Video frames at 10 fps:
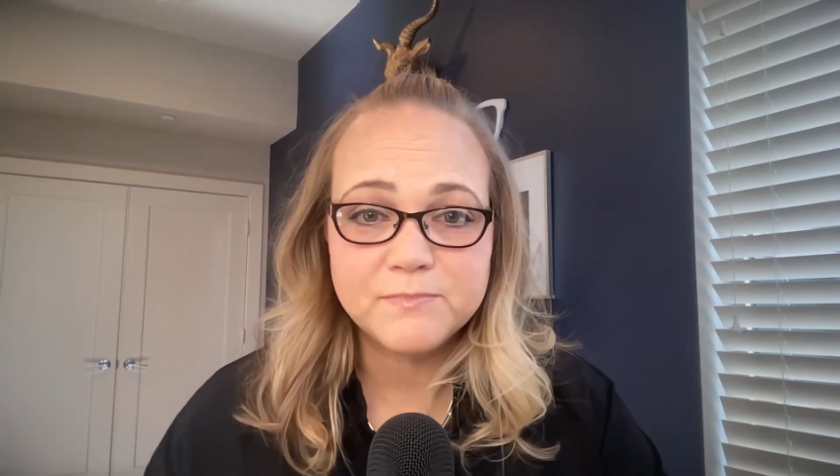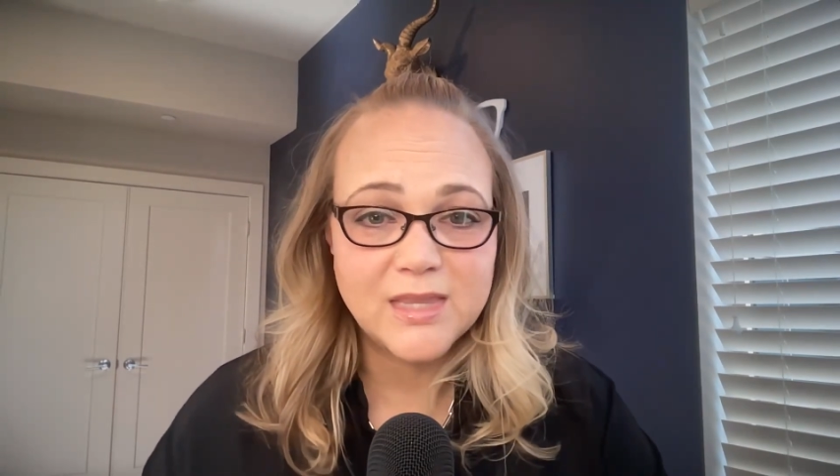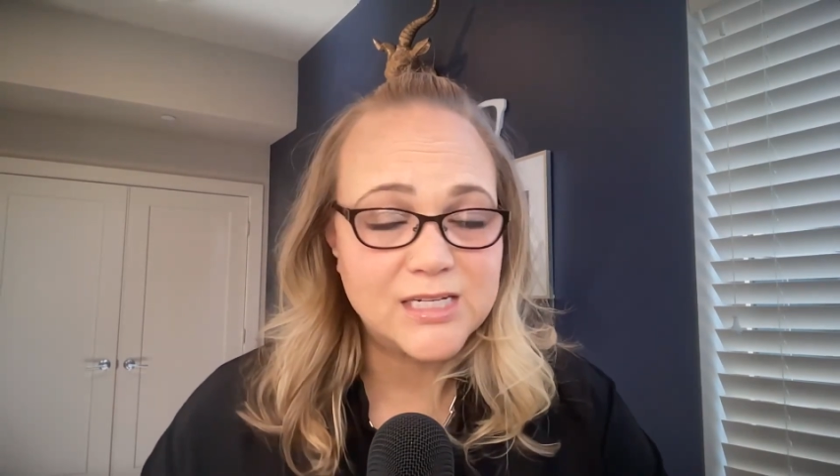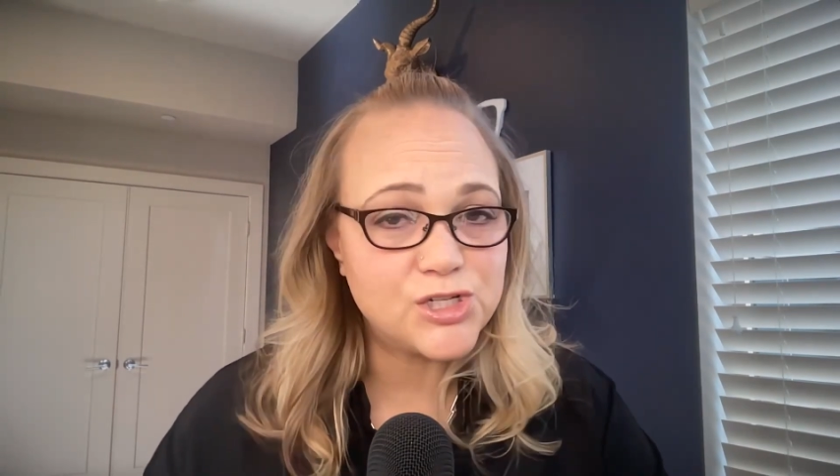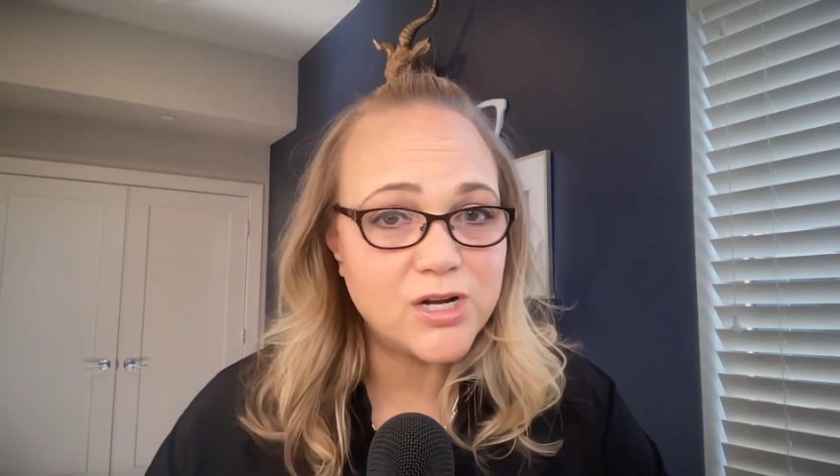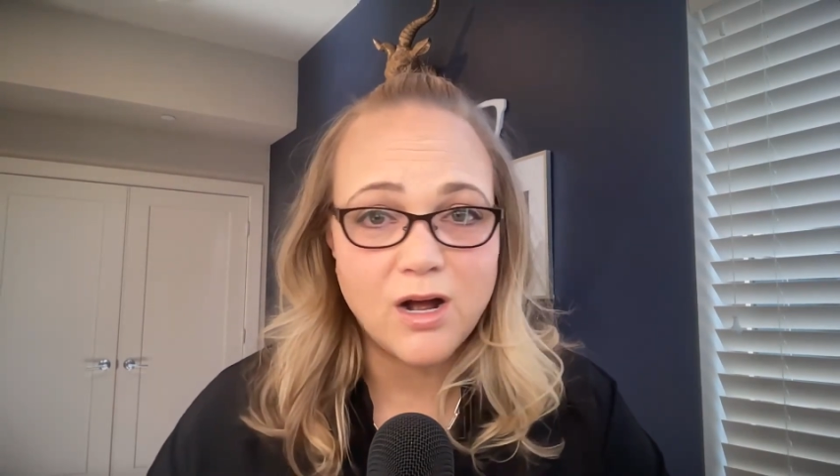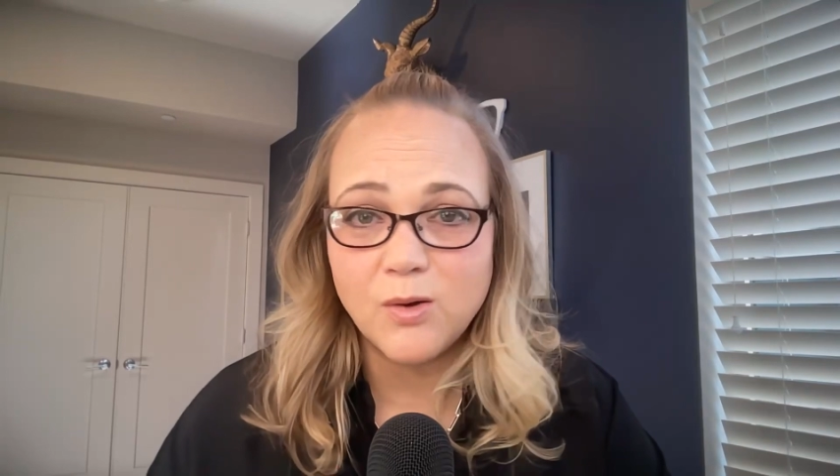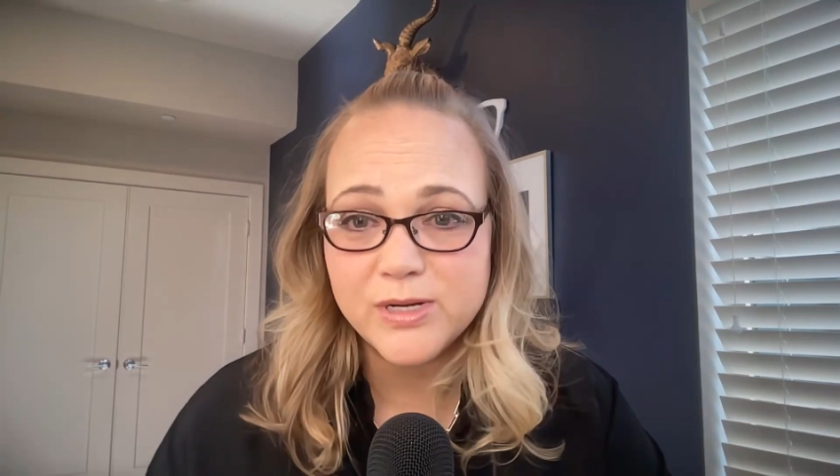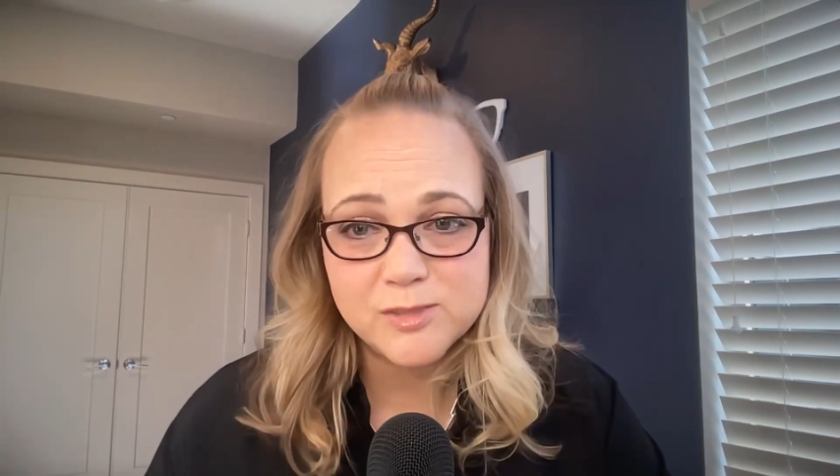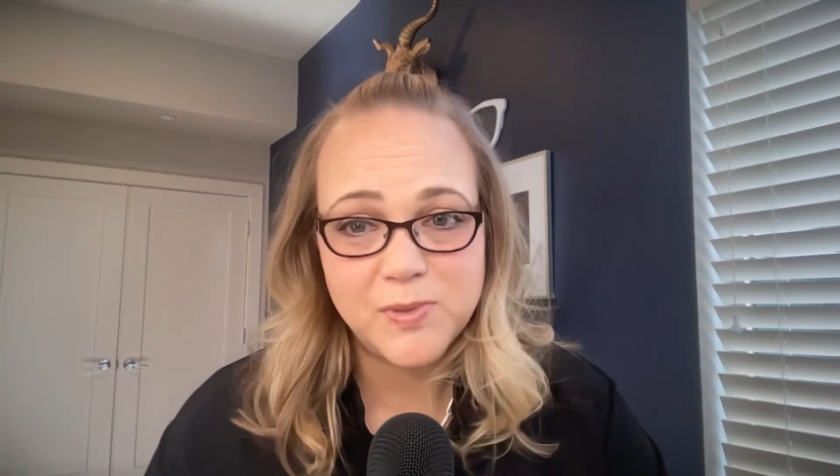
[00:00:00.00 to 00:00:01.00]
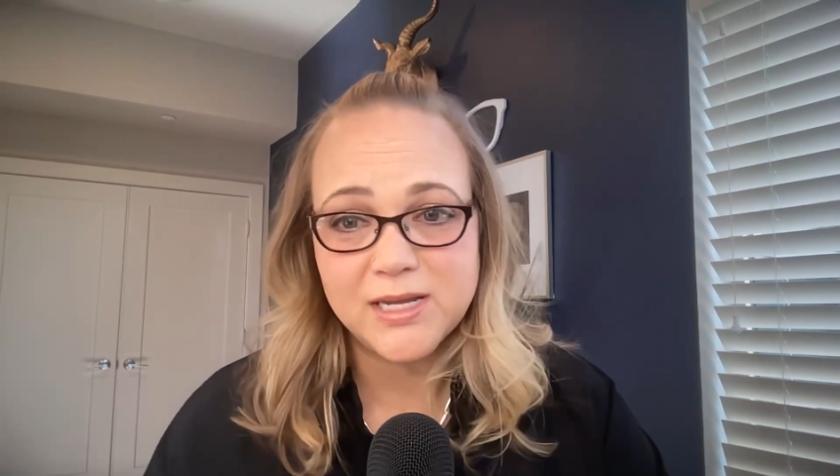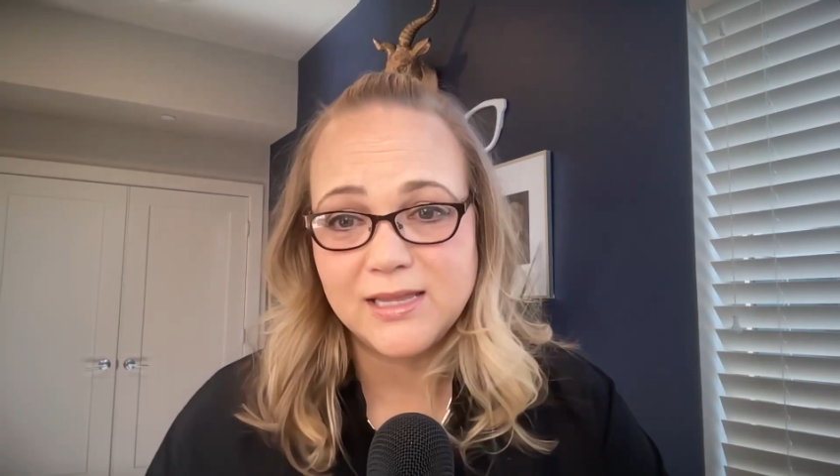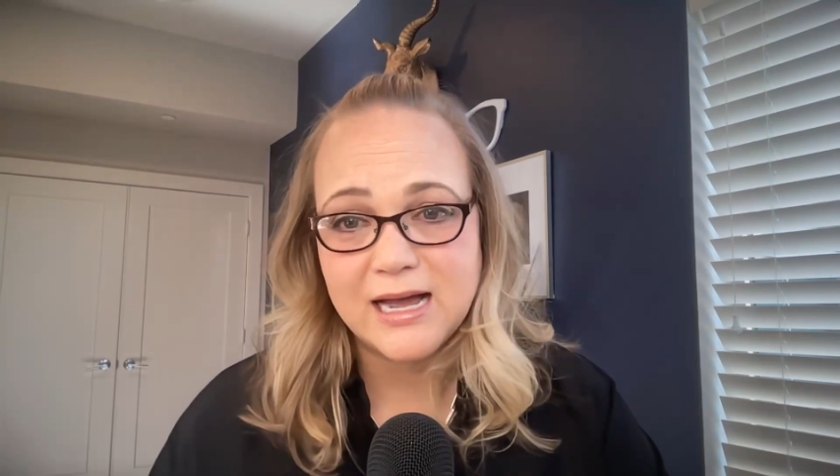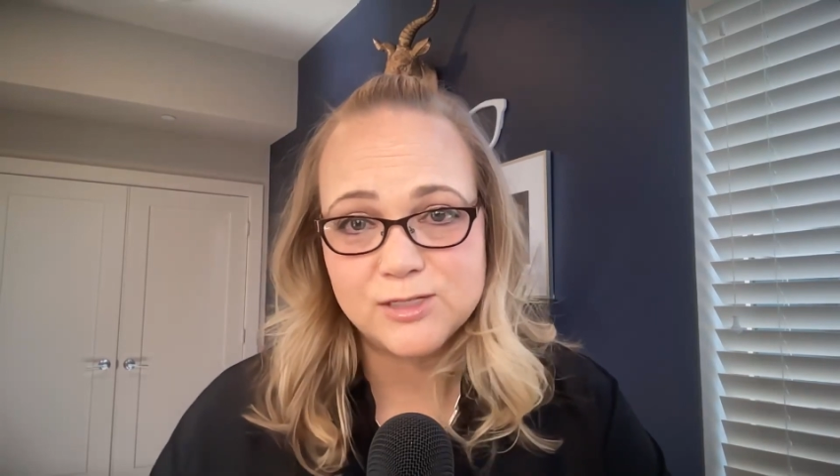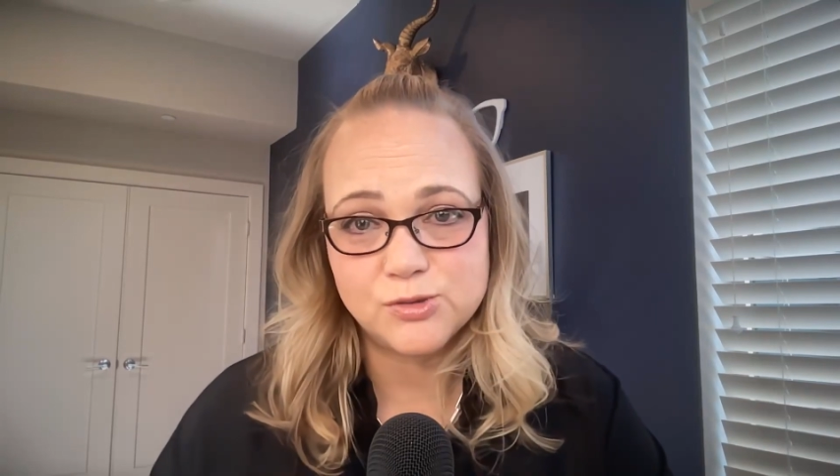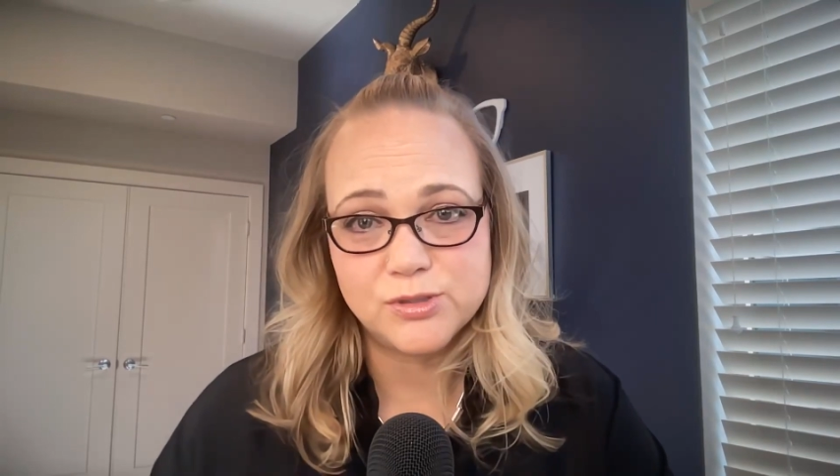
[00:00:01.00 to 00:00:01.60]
This should always be a last